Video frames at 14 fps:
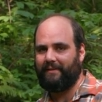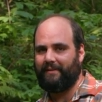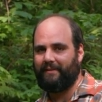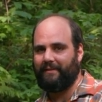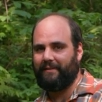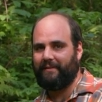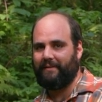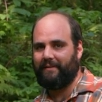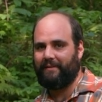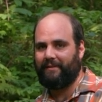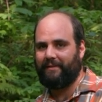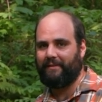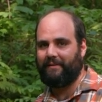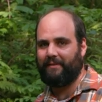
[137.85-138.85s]

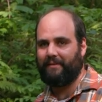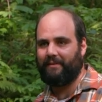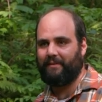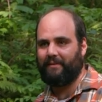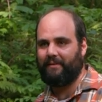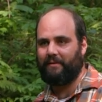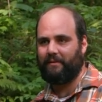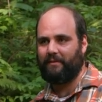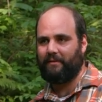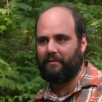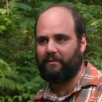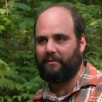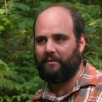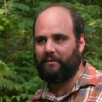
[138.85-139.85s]

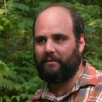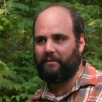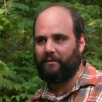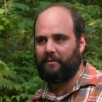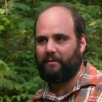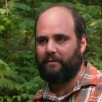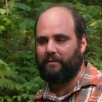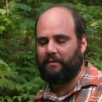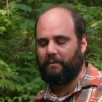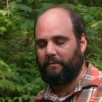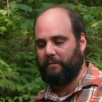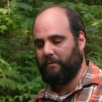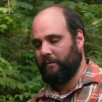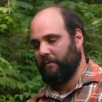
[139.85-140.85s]

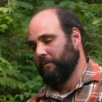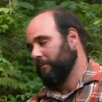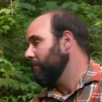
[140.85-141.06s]
(silence)